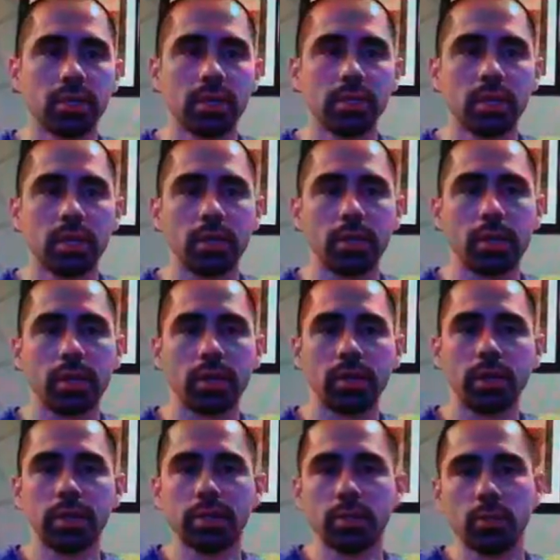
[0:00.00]
of your stockpile
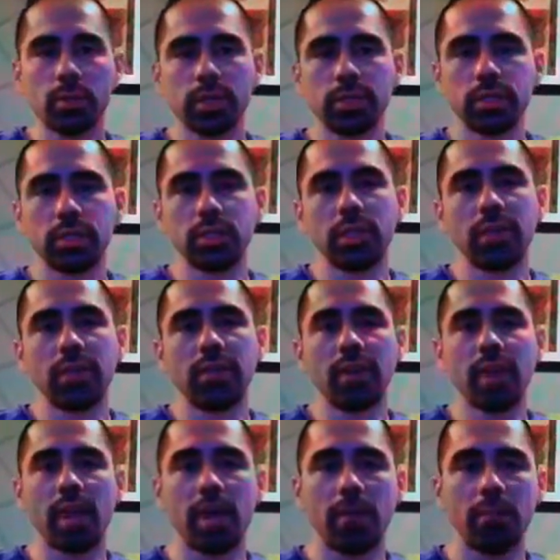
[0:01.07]
you guys are willing to give
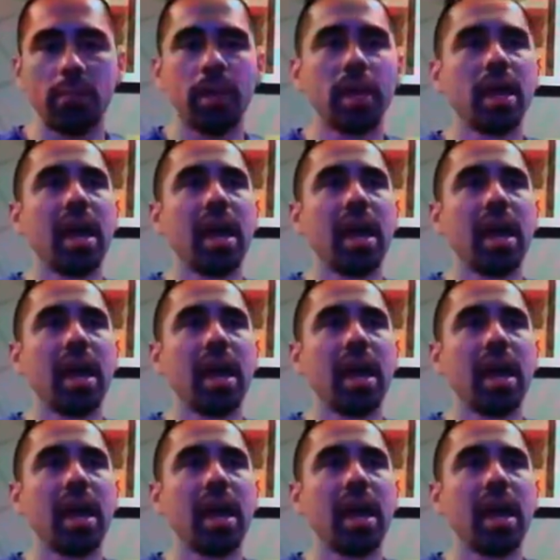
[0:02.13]
up.